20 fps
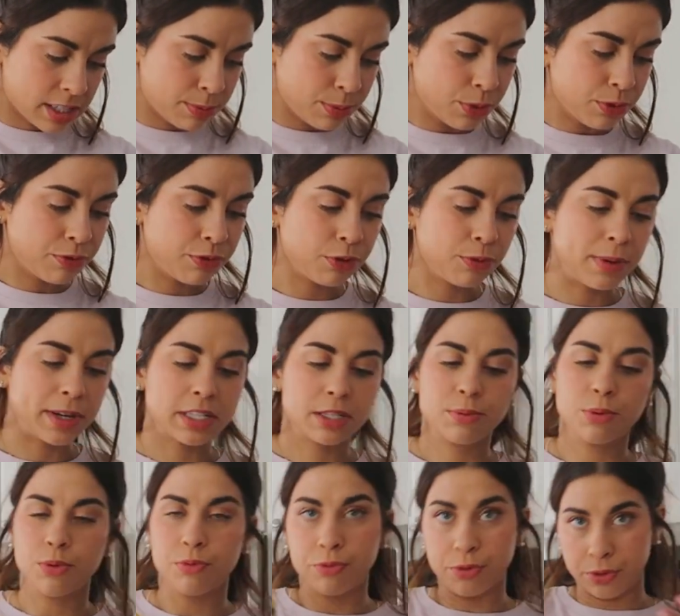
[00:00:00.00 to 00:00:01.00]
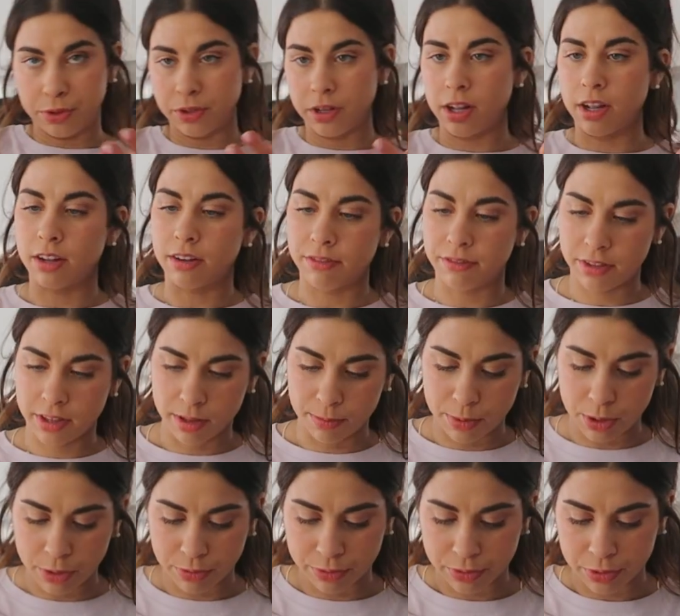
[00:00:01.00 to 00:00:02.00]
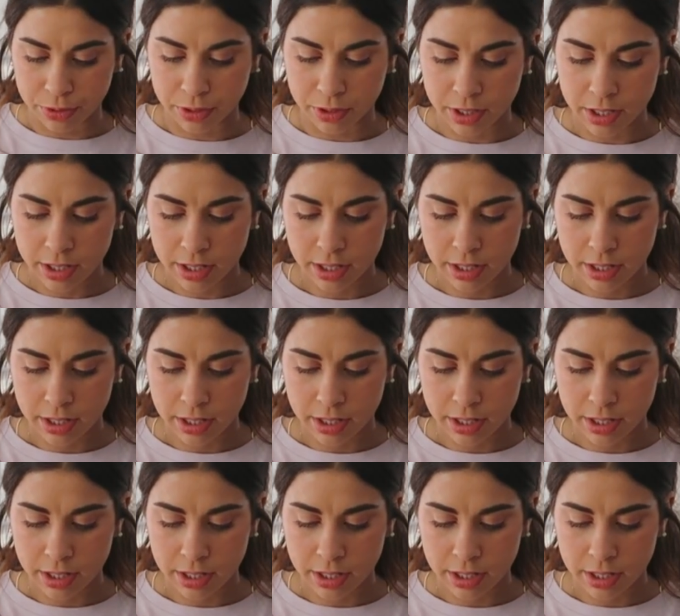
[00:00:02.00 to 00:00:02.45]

spoonful by spoonful of the beautiful